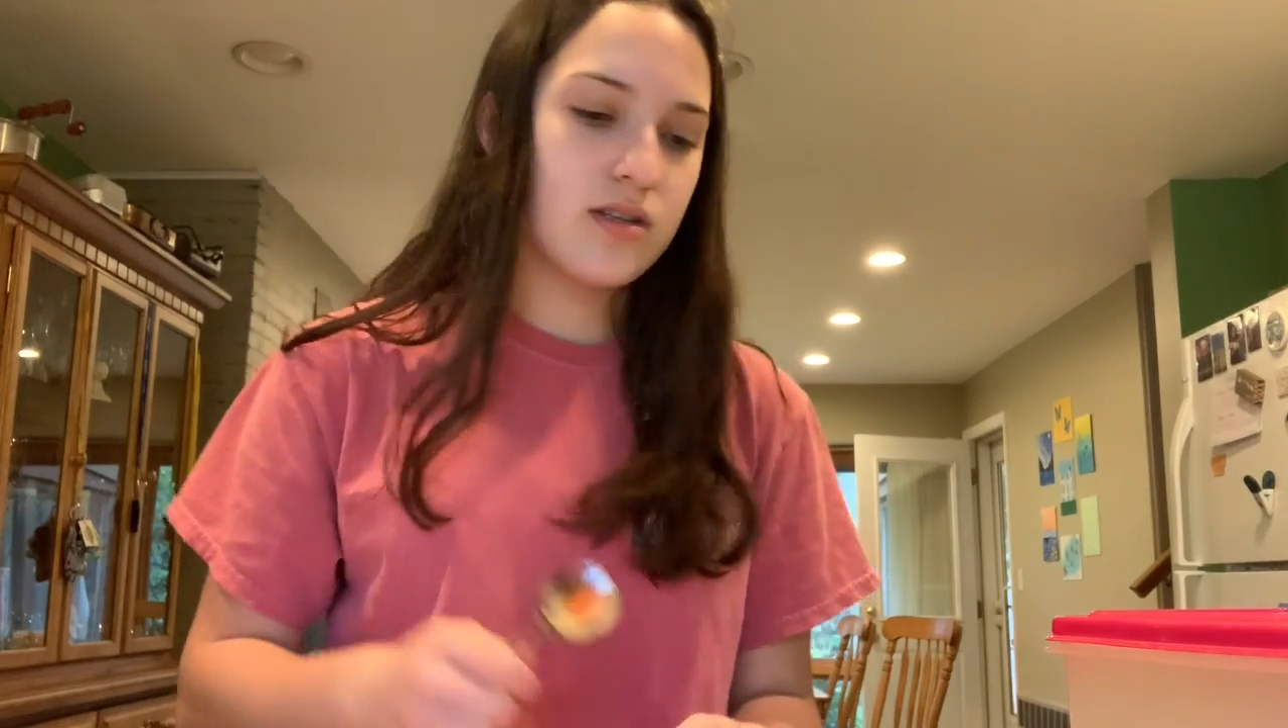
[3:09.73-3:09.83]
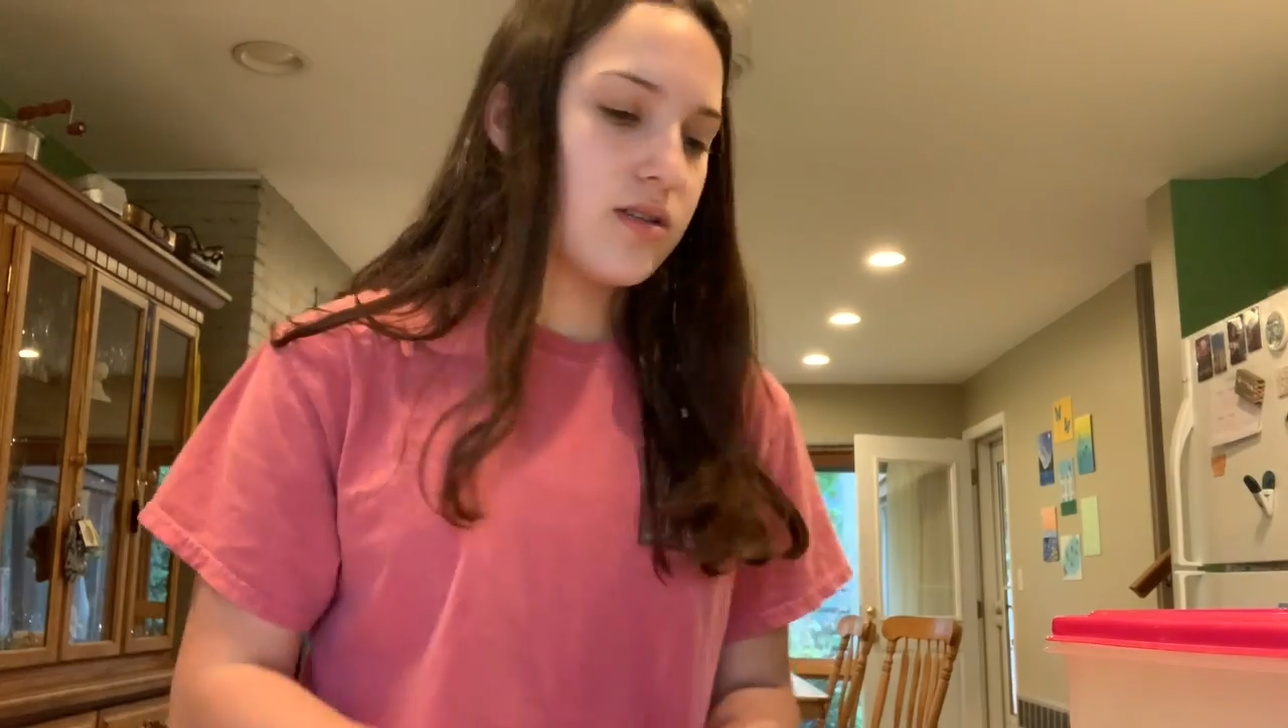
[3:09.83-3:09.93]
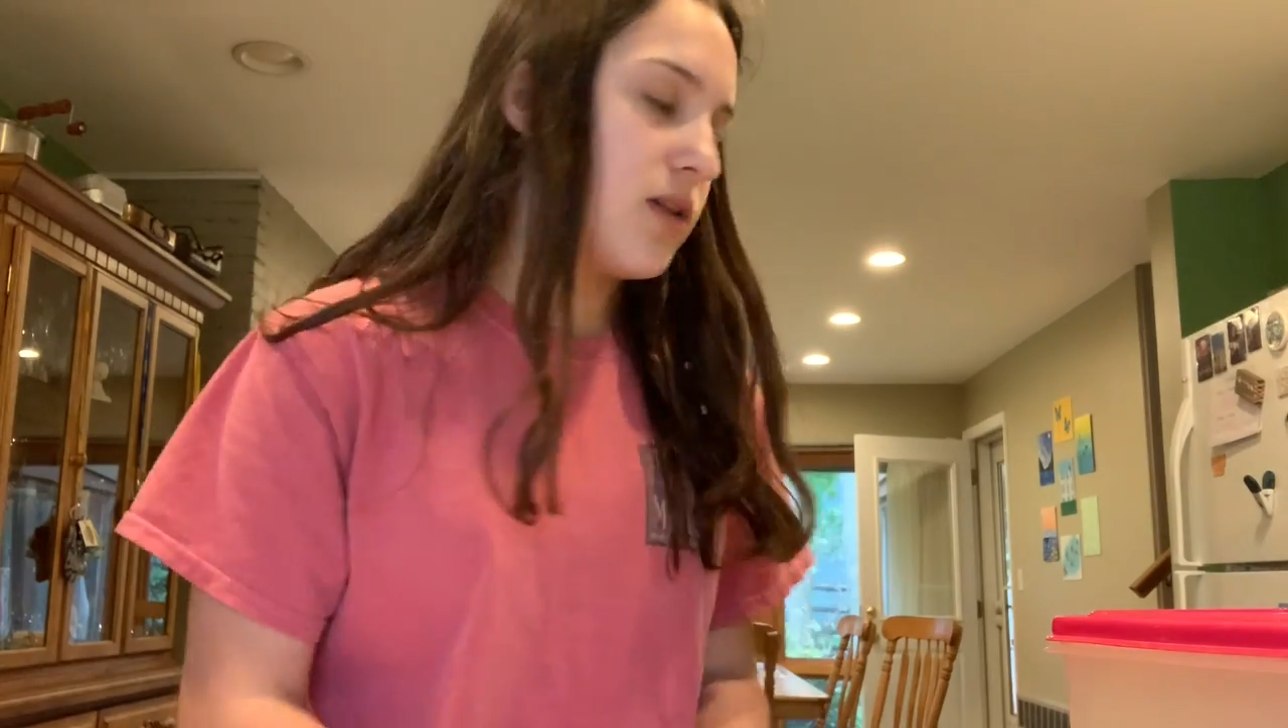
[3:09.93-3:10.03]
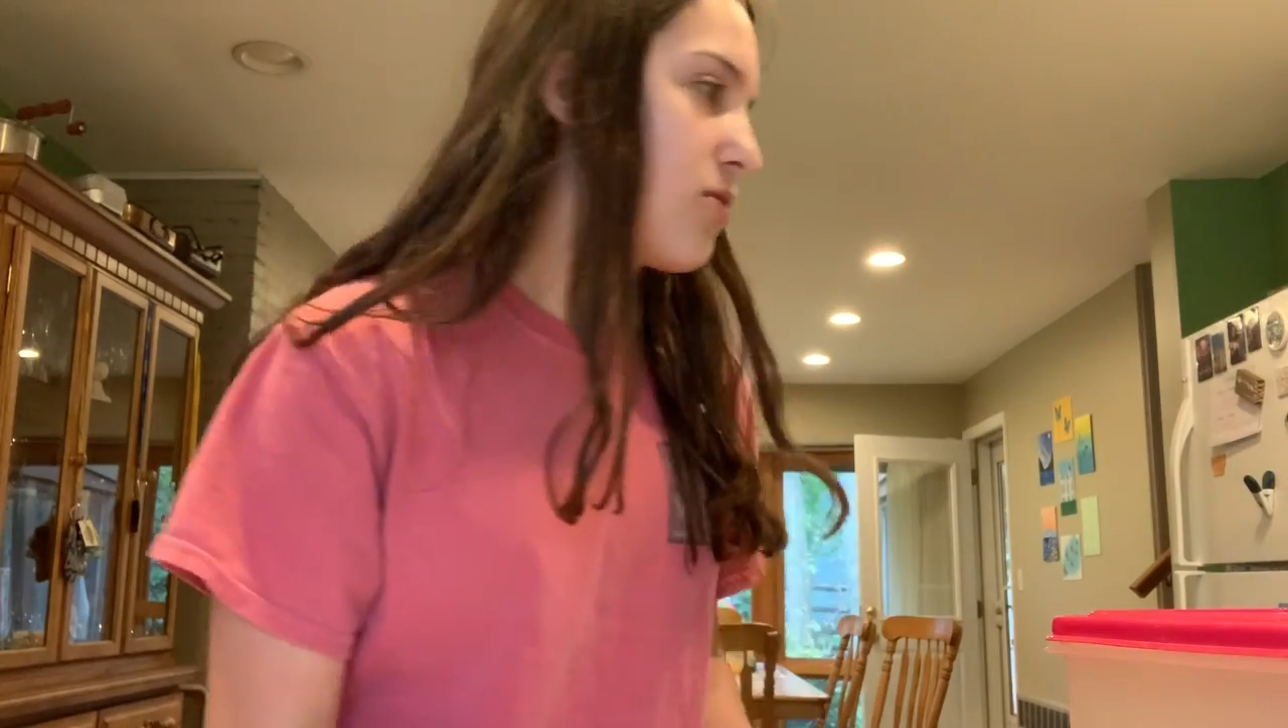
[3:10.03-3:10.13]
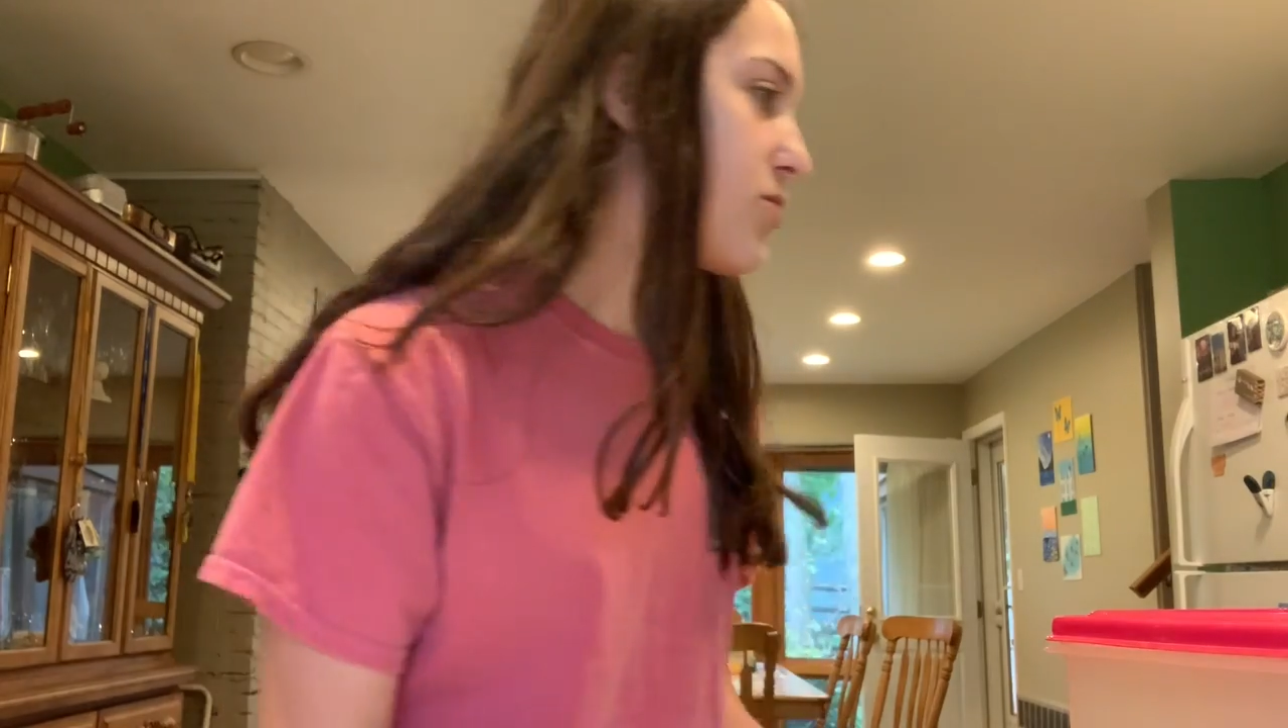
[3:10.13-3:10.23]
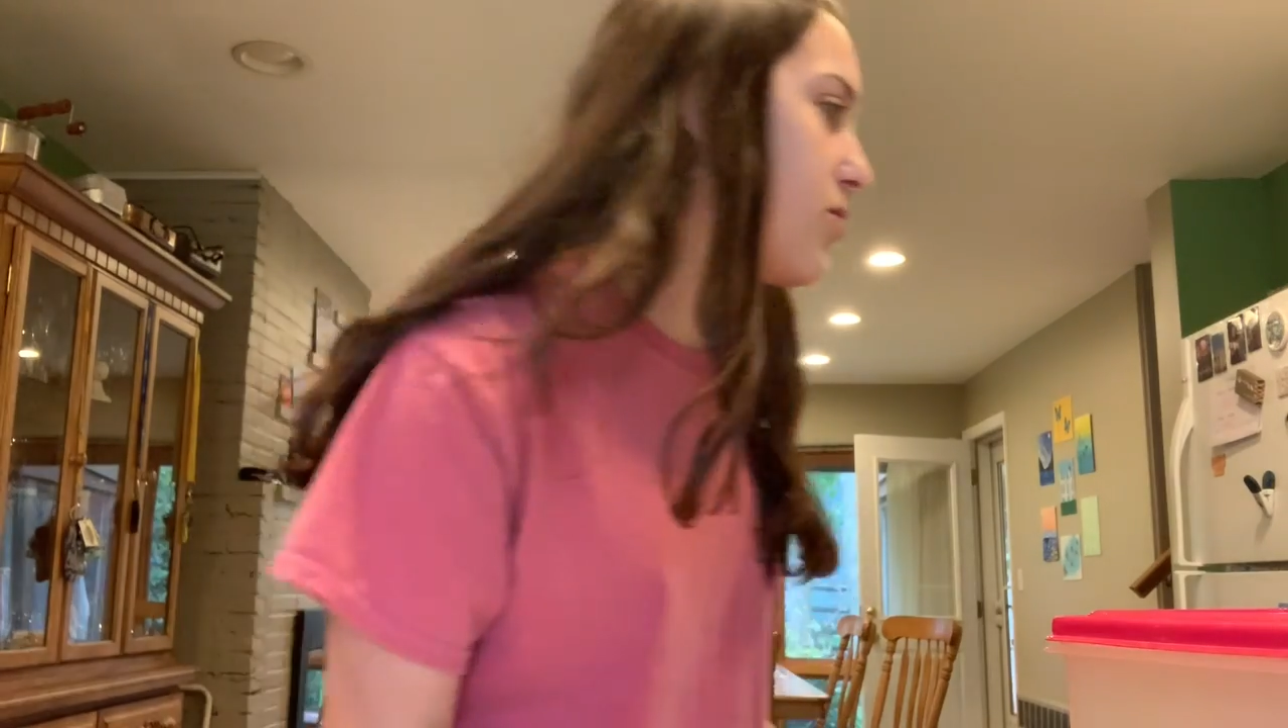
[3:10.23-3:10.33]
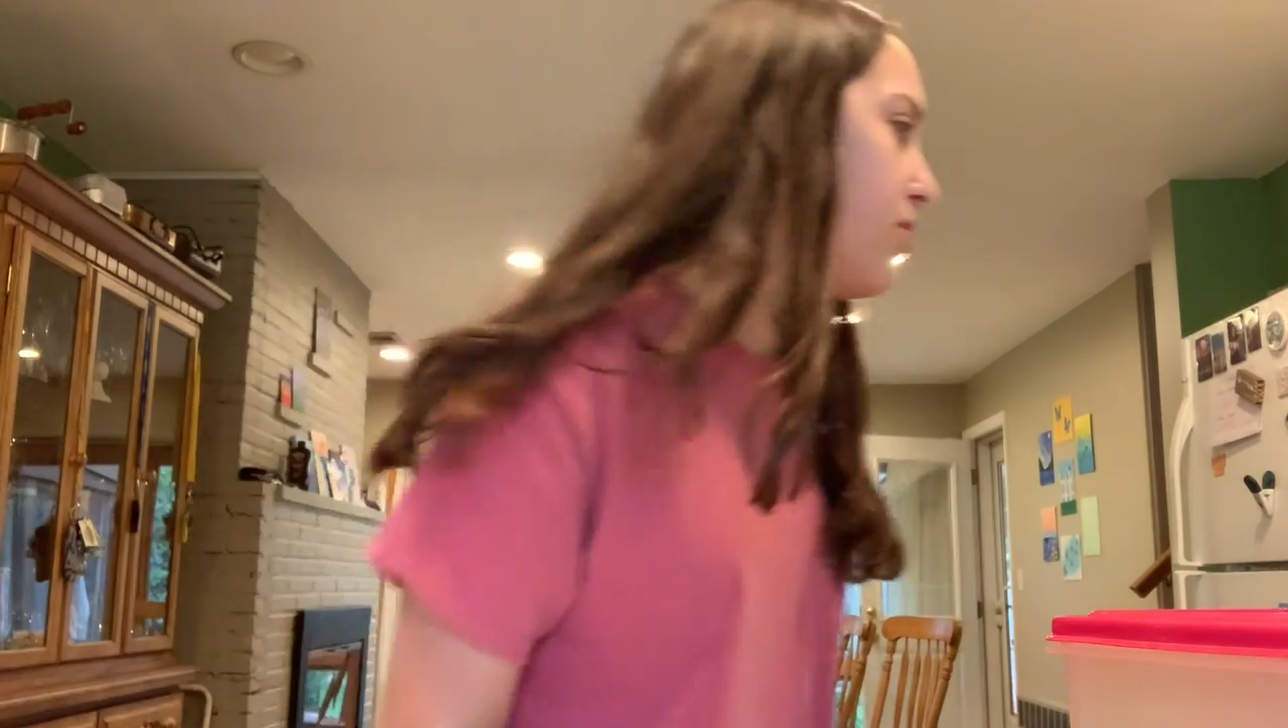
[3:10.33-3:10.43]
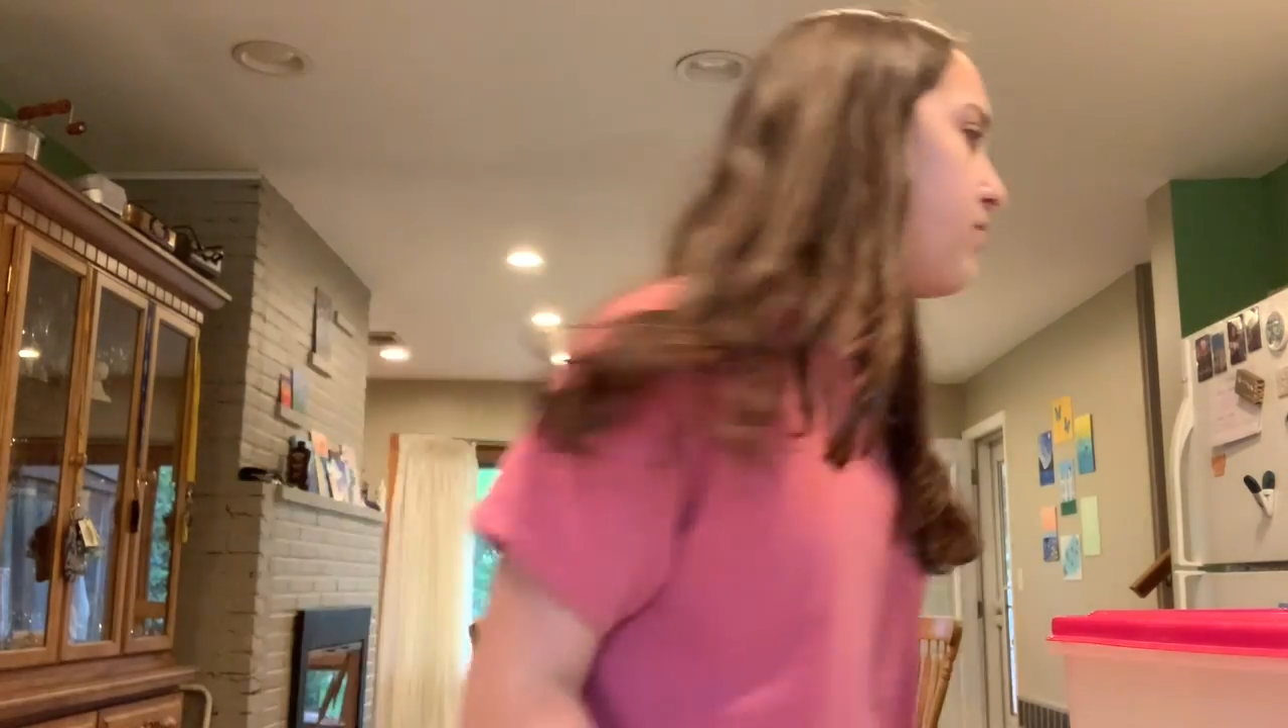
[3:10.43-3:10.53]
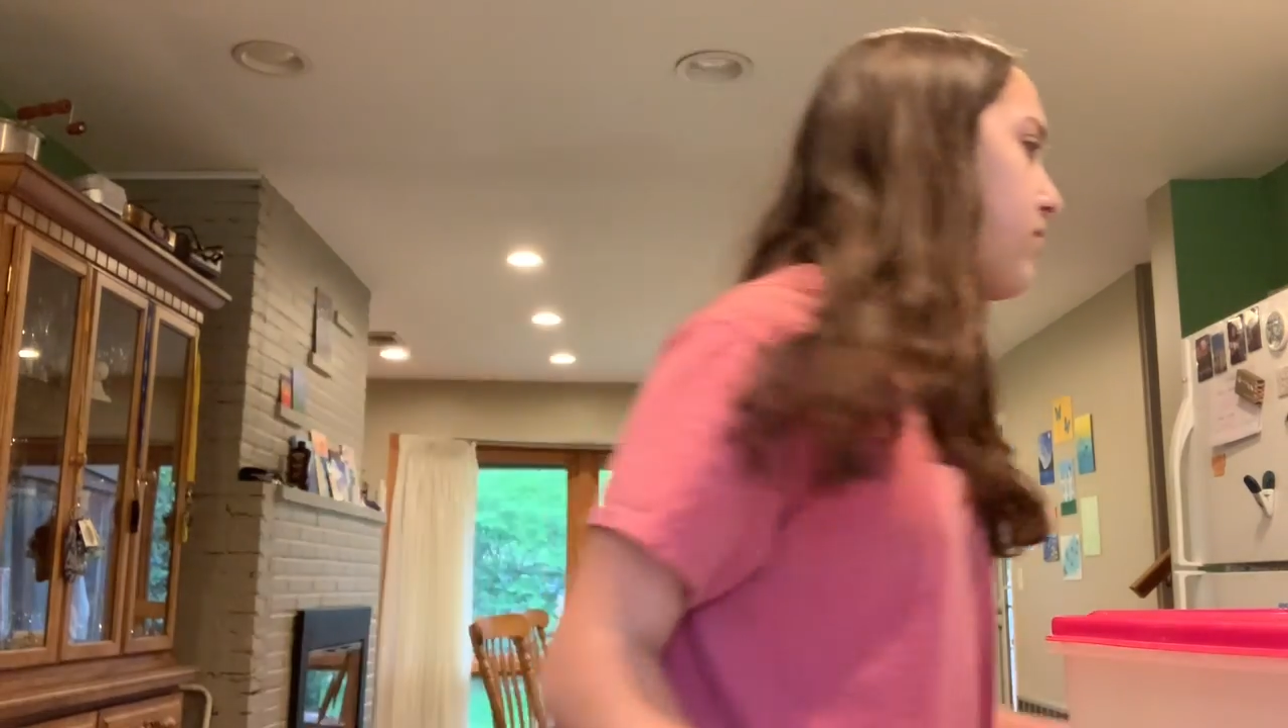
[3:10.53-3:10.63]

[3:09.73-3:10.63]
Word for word: is a tablespoon,